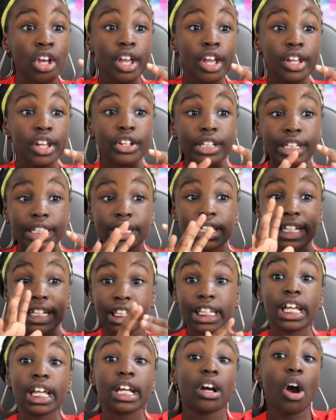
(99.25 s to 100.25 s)
You need to
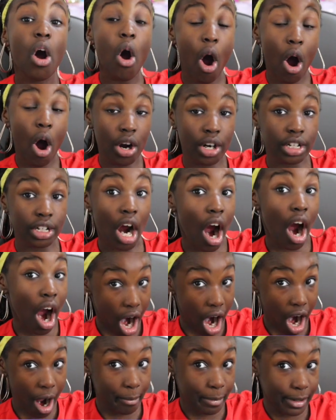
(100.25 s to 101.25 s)
click on
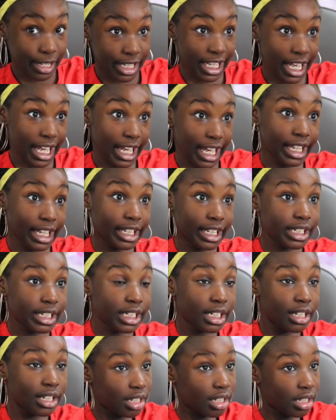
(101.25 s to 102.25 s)
update.
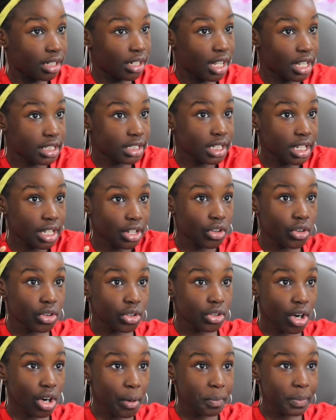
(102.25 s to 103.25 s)
Let's click on
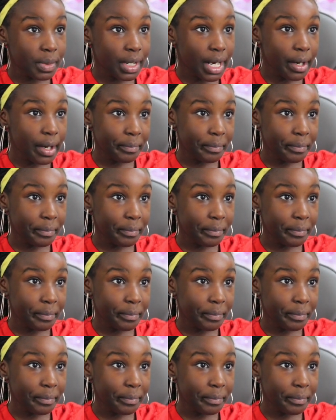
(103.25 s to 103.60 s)
update.